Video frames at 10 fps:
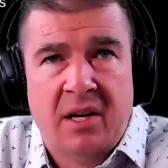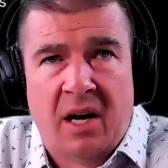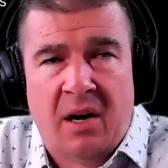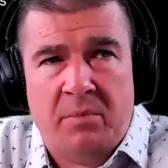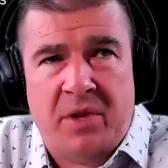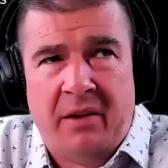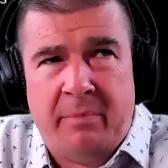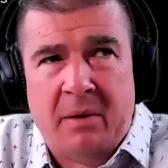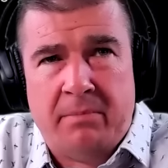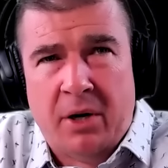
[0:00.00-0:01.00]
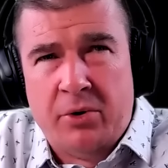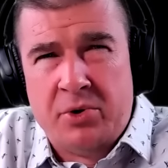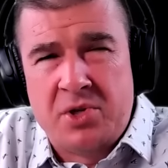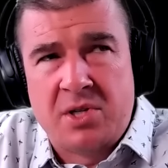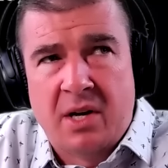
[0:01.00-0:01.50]
um, that have been
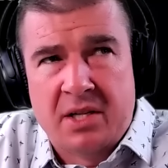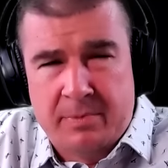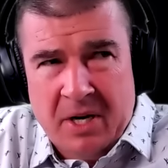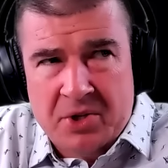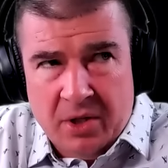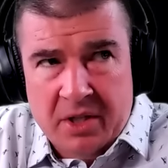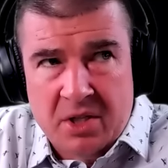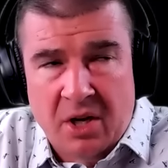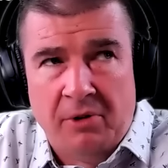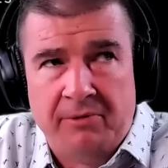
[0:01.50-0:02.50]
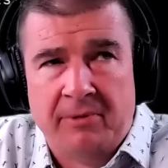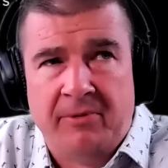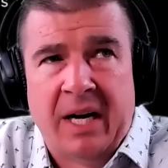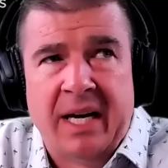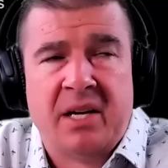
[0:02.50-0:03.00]
posed, especially to Ofer
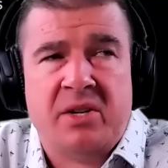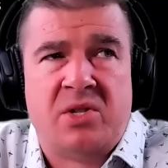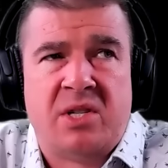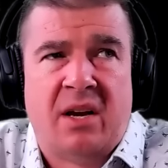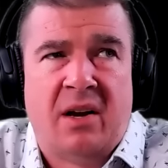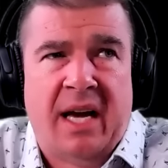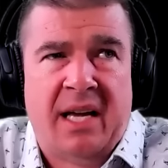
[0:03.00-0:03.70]
Vikus uh,